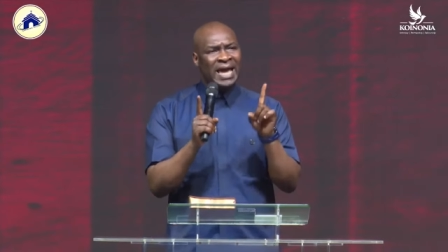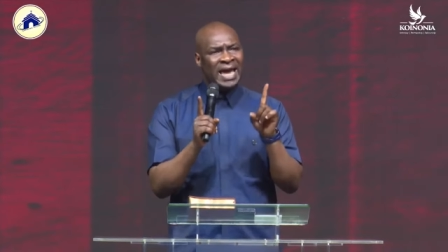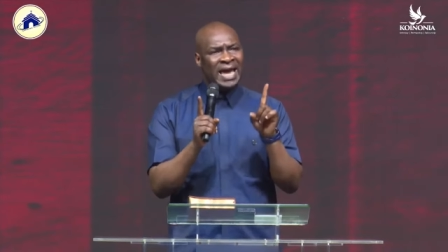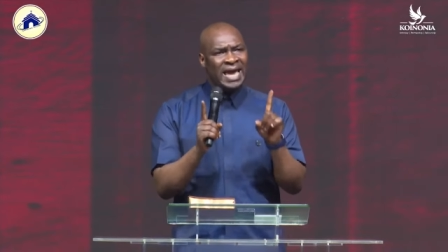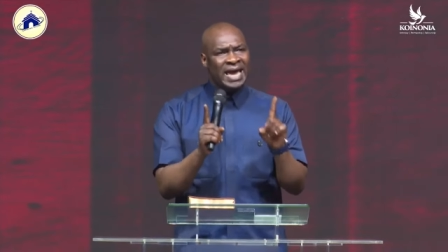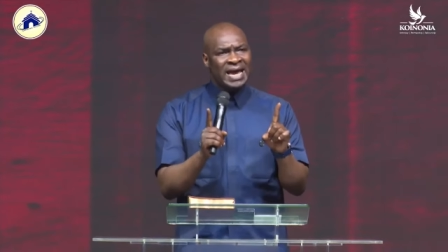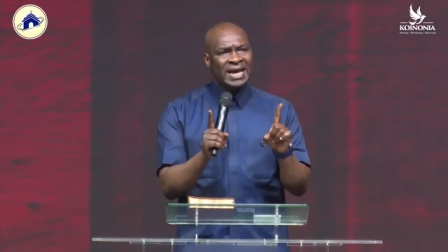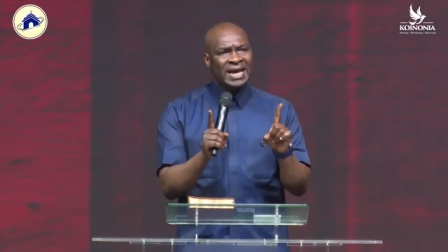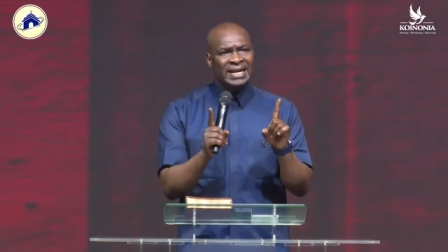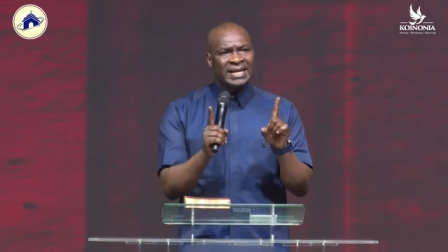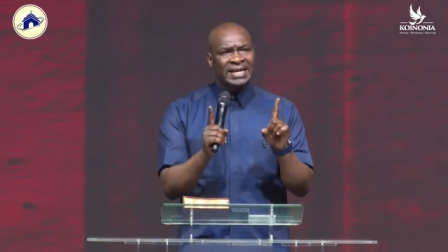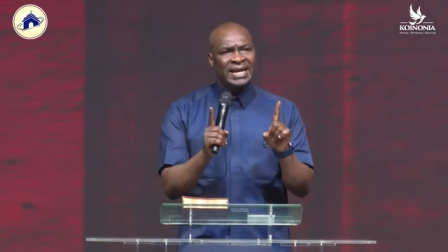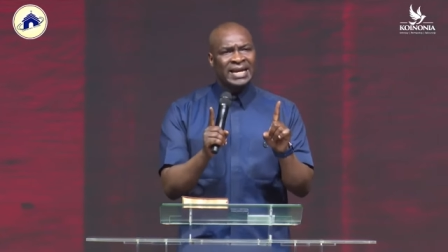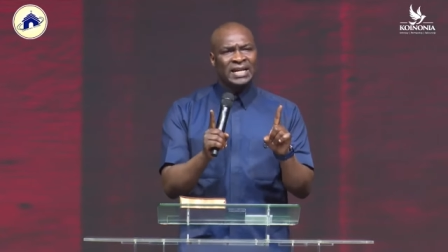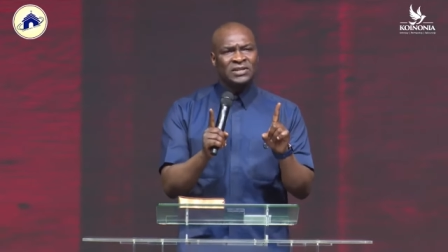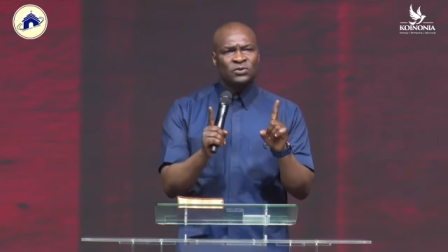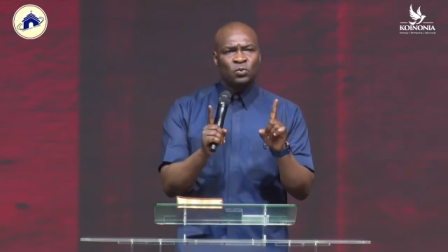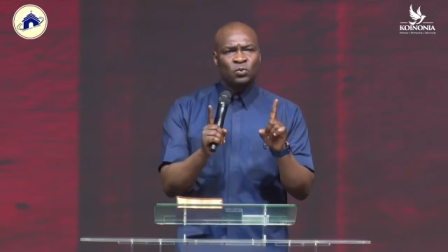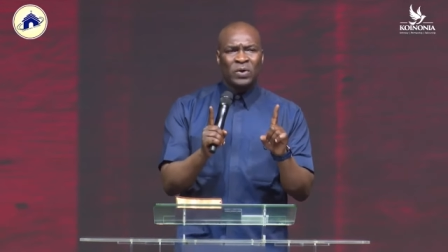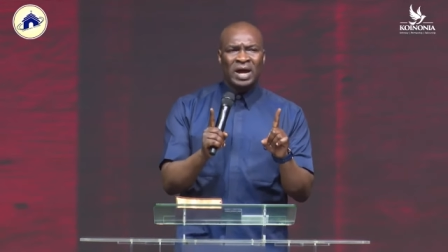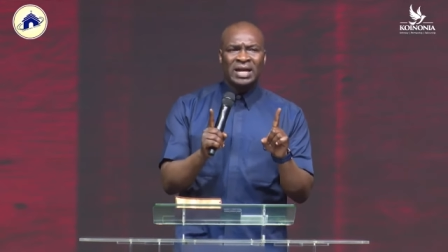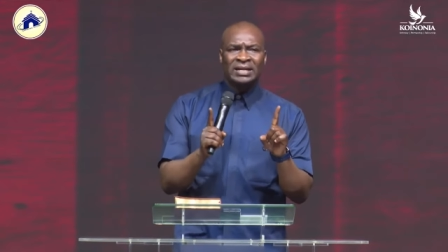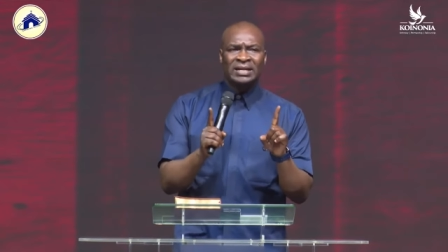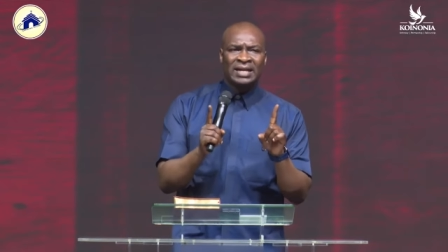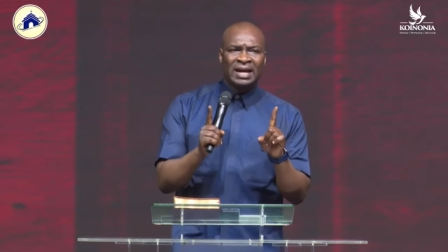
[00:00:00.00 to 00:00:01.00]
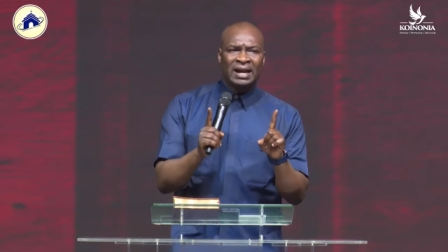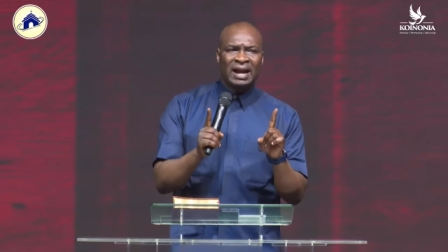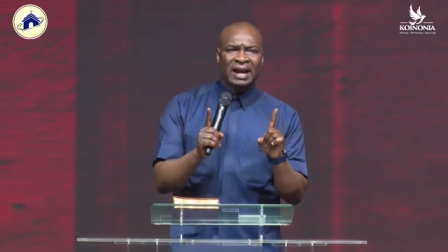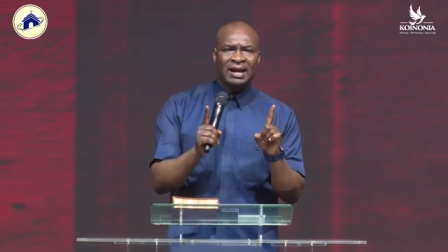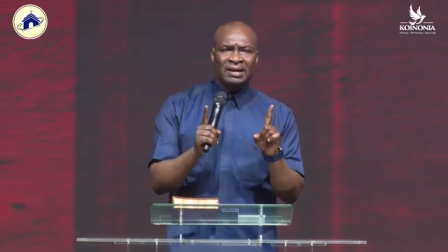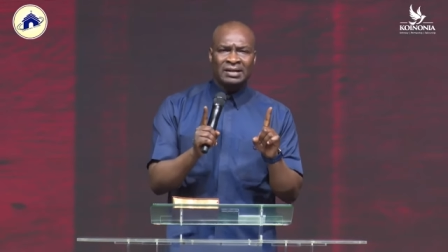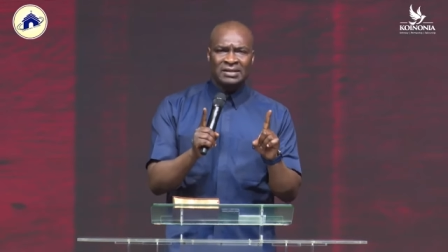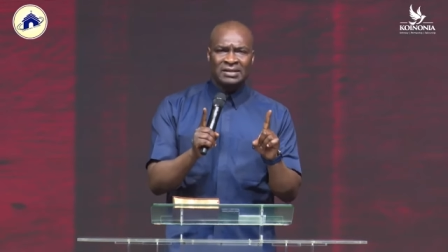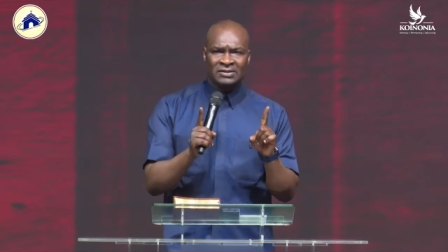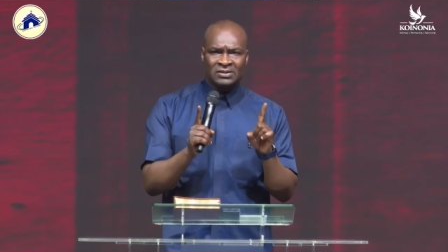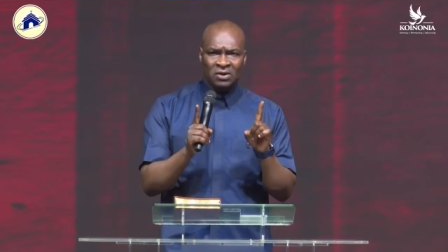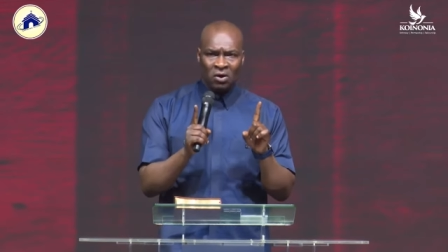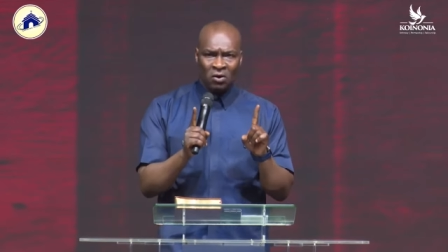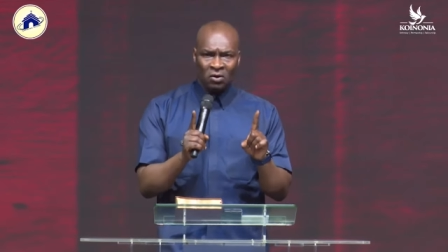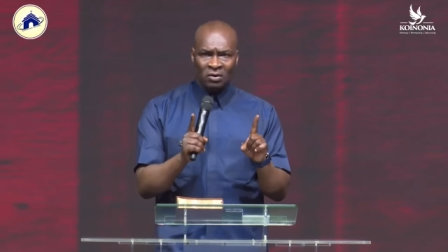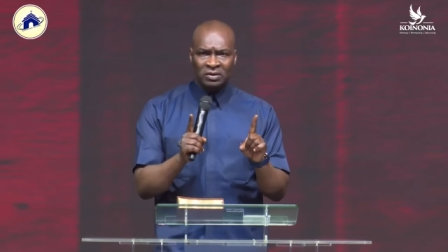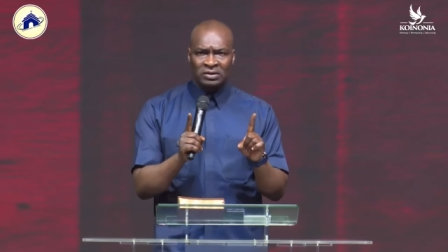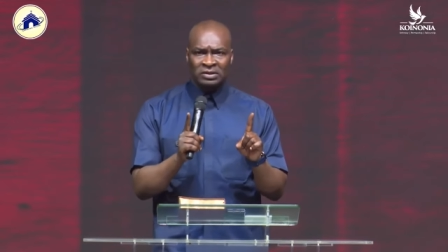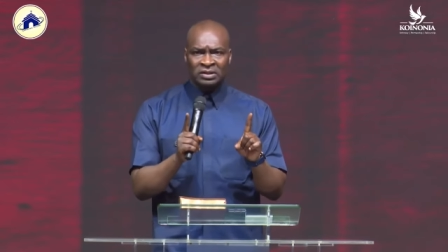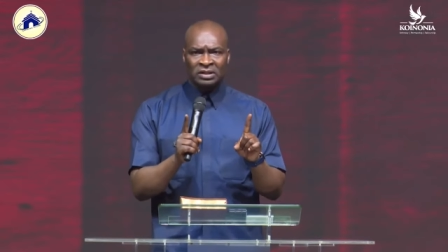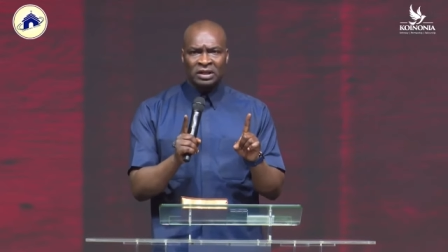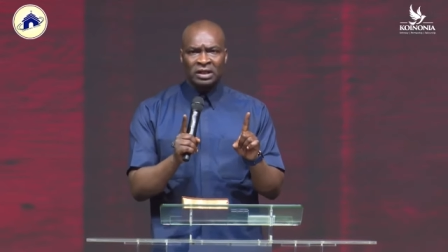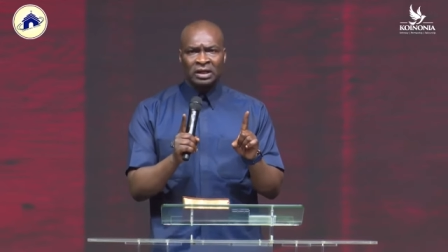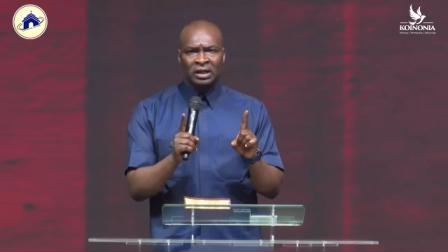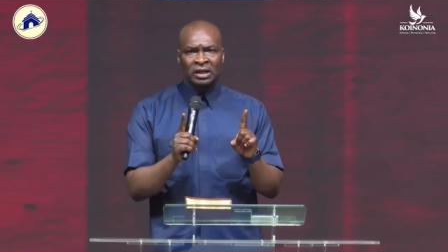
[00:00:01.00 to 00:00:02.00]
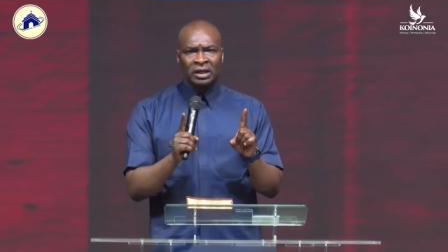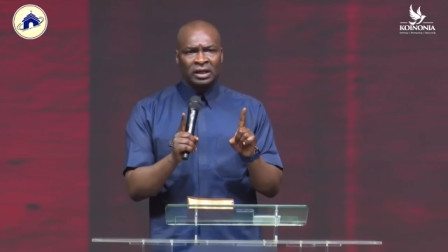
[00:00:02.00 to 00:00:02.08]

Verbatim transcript: areas where there are results,